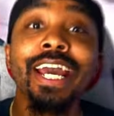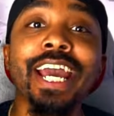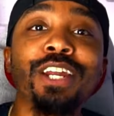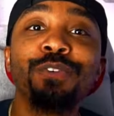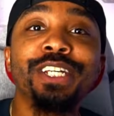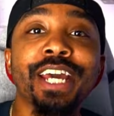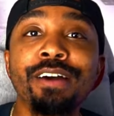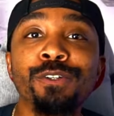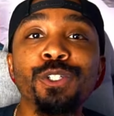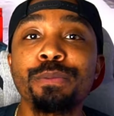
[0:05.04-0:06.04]
Henry
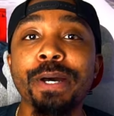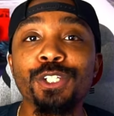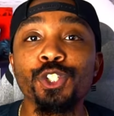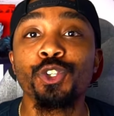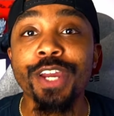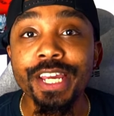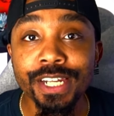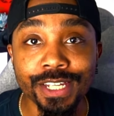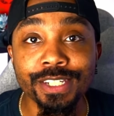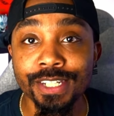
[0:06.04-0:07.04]
Cavill is about to trade
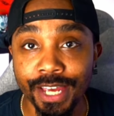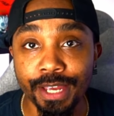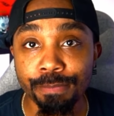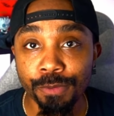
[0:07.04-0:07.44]
his cape